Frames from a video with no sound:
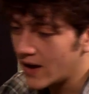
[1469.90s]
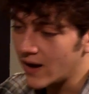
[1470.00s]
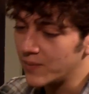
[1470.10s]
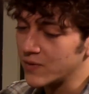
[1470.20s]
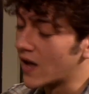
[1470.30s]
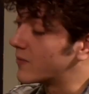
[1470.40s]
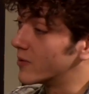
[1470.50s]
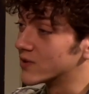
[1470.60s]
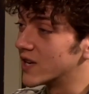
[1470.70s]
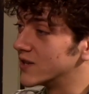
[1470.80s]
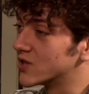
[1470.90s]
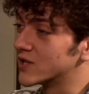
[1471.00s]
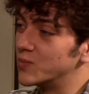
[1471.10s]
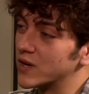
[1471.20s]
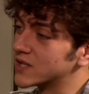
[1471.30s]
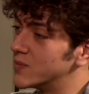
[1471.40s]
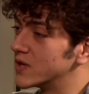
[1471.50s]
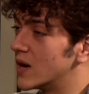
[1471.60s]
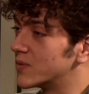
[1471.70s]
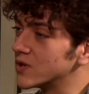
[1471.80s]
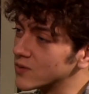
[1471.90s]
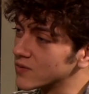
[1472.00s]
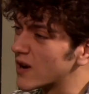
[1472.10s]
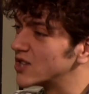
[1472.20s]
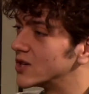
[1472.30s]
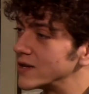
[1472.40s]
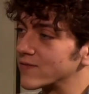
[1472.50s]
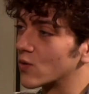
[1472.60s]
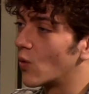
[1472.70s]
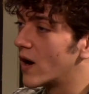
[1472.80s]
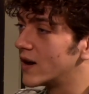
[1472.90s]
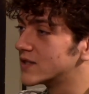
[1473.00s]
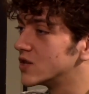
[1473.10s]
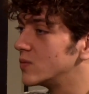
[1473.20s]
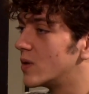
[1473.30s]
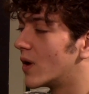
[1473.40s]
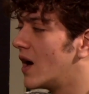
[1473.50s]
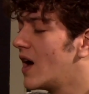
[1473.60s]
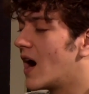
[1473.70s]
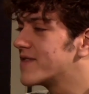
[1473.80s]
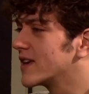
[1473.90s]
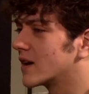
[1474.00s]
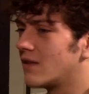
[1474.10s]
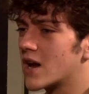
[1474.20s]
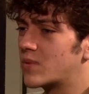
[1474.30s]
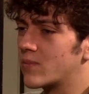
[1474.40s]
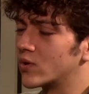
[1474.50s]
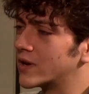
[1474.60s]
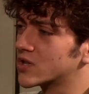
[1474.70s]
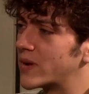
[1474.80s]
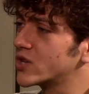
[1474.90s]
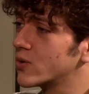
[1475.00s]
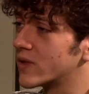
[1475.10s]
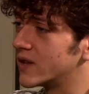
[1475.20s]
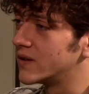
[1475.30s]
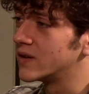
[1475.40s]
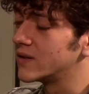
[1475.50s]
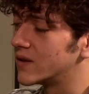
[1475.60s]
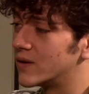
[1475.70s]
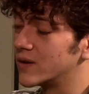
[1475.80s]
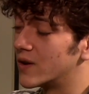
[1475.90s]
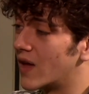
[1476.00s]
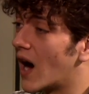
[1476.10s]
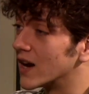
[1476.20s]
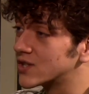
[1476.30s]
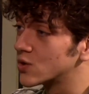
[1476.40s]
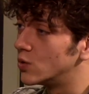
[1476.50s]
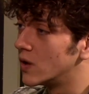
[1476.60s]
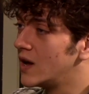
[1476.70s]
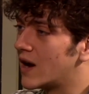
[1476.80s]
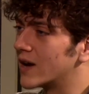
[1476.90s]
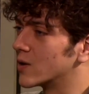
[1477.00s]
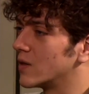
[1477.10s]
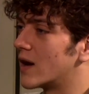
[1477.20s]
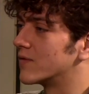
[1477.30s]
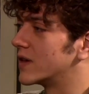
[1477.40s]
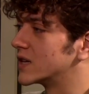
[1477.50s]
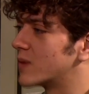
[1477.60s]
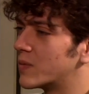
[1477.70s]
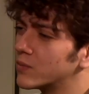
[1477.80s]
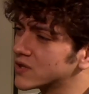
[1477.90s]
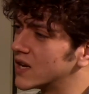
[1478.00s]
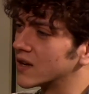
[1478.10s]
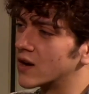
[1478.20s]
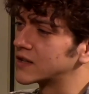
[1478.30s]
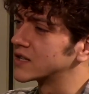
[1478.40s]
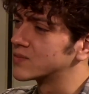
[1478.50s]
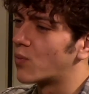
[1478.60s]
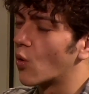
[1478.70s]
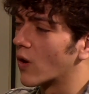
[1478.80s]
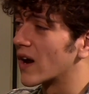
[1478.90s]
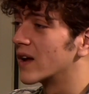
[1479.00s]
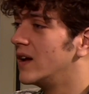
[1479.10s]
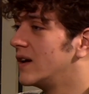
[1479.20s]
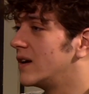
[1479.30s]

a lot of people say it's just you pick something up and you arrange it in a different way and it's a new meal. But I think a lot of people here, especially within the high school, I hear a lot of things about people saying Huntington's boring,